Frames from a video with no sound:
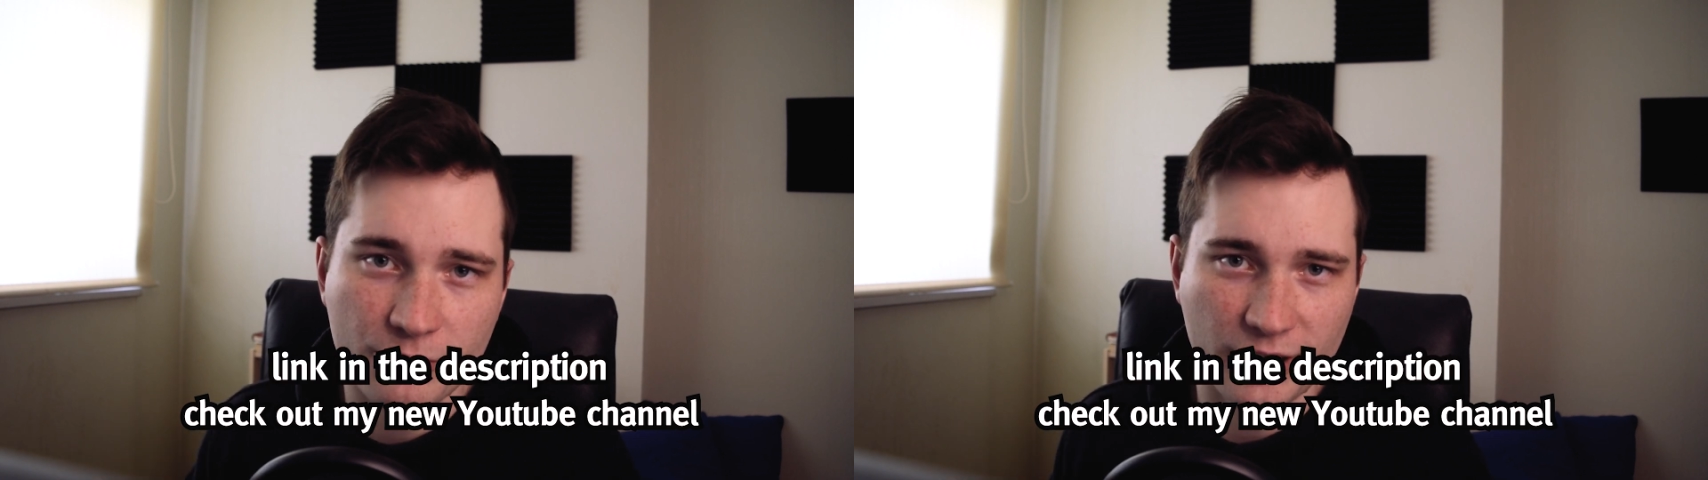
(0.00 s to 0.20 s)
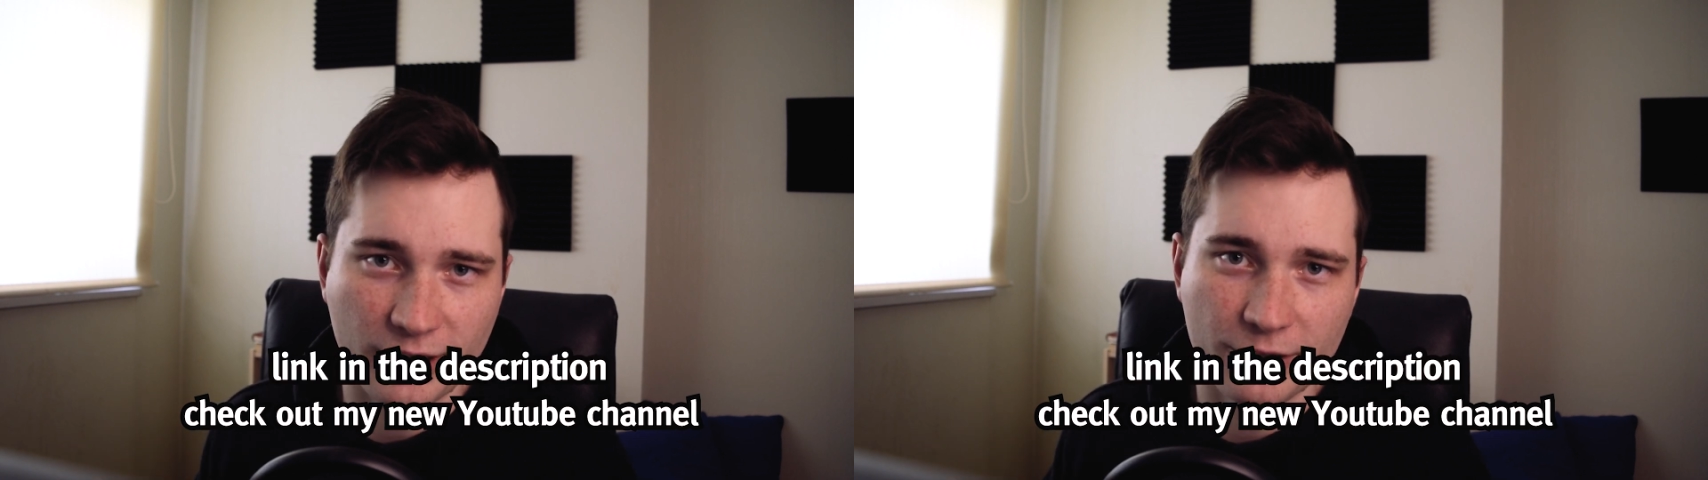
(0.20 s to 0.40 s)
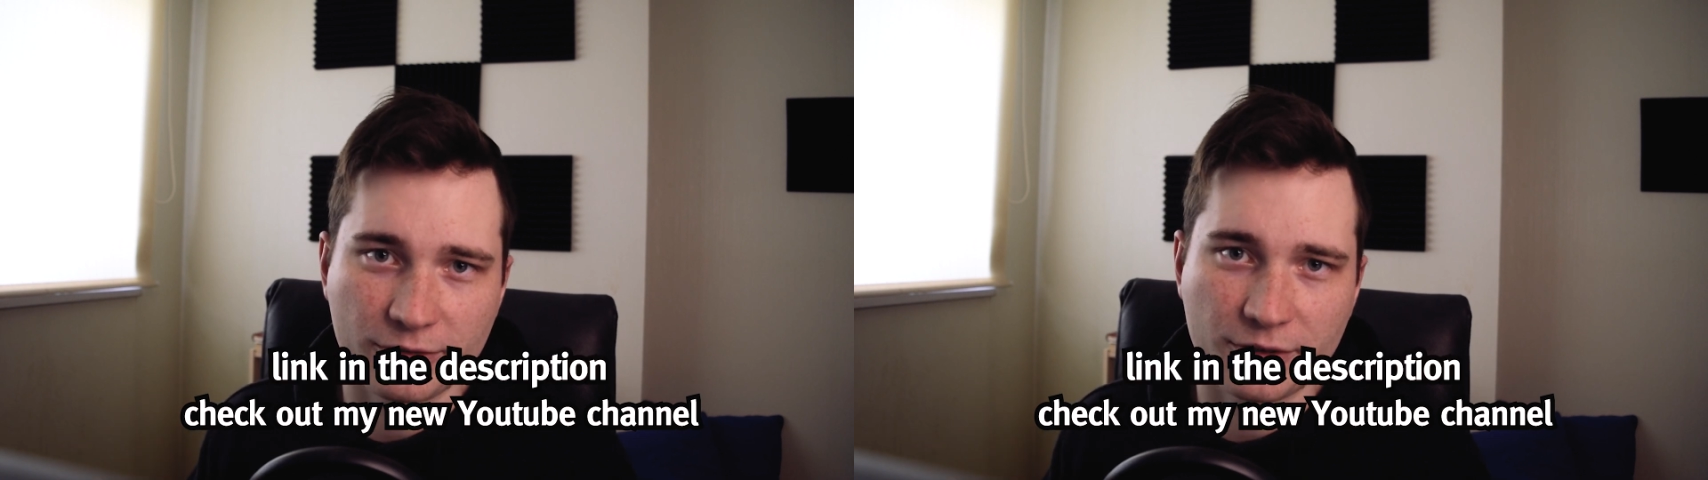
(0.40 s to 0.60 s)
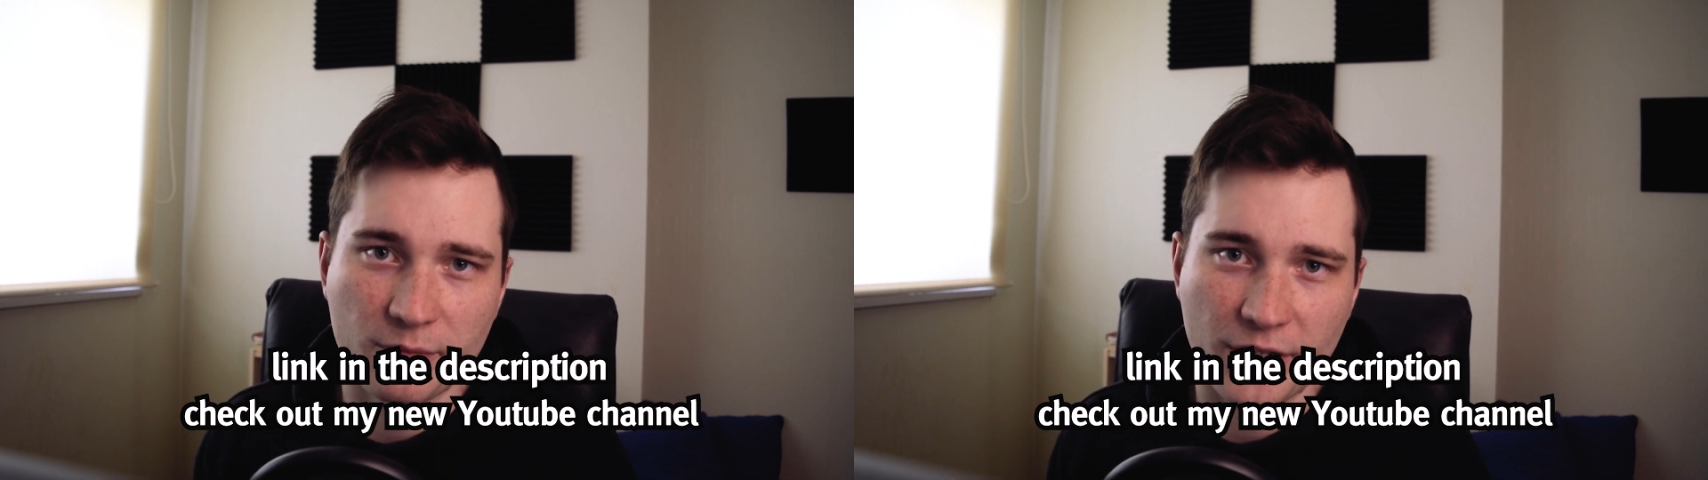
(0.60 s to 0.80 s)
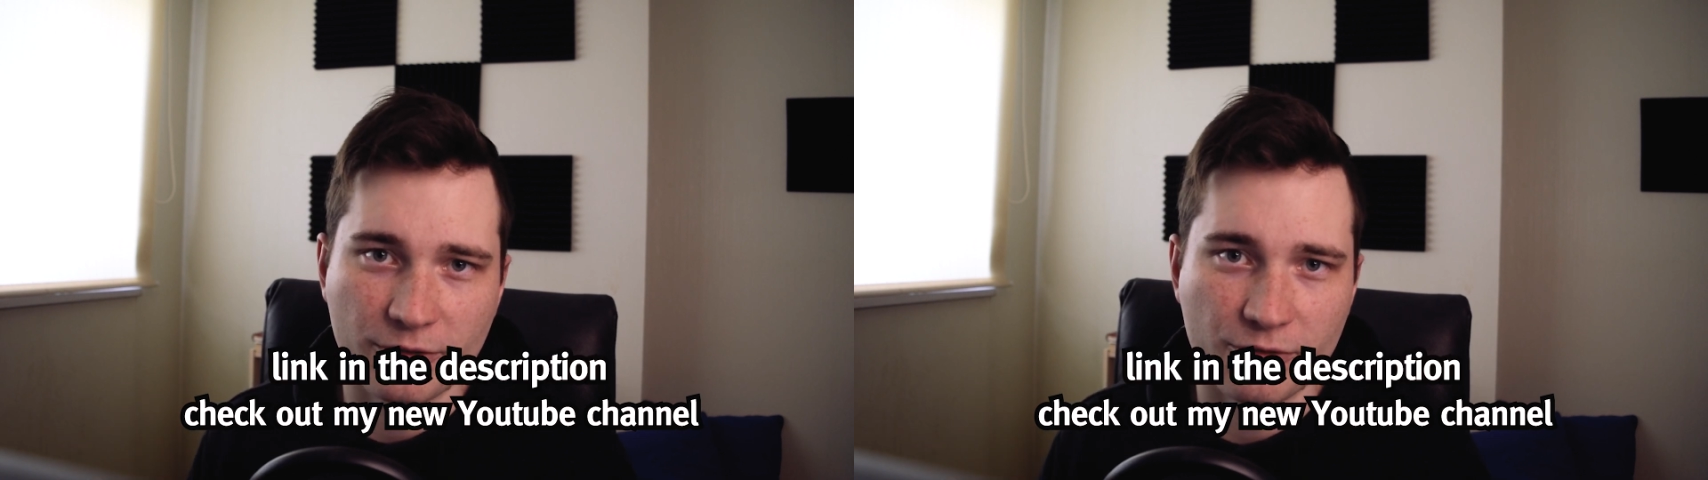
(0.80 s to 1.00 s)
check
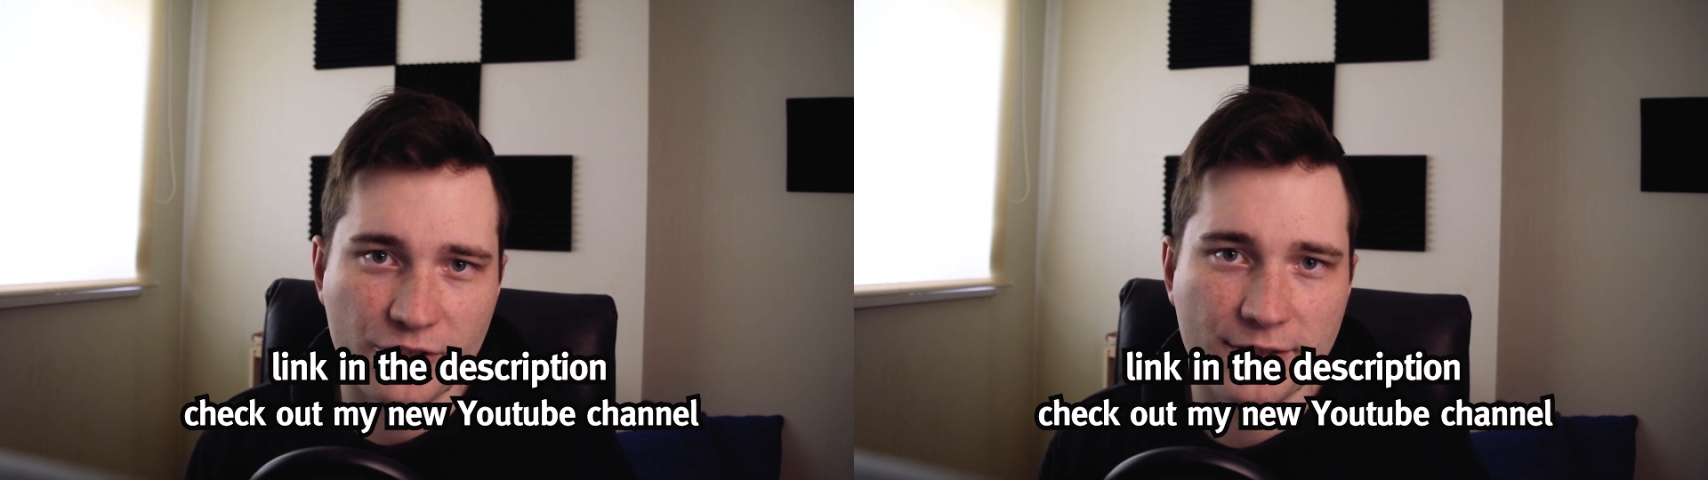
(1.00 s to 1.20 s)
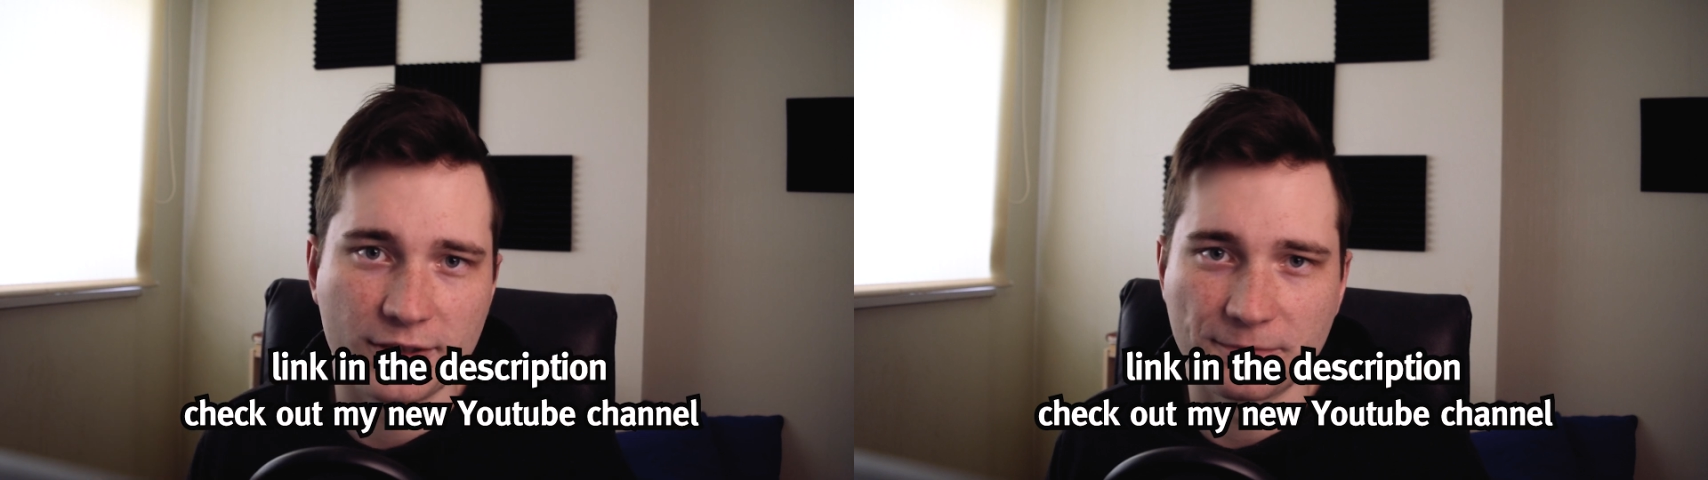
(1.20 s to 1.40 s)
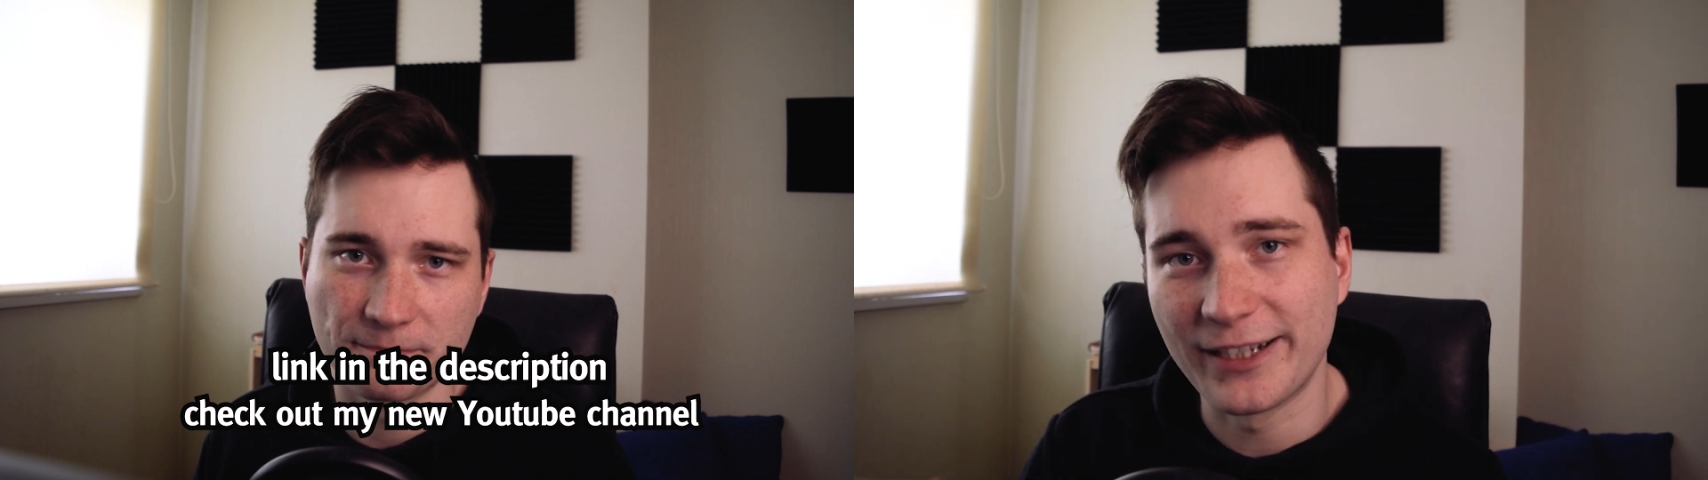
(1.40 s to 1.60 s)
out my new channel.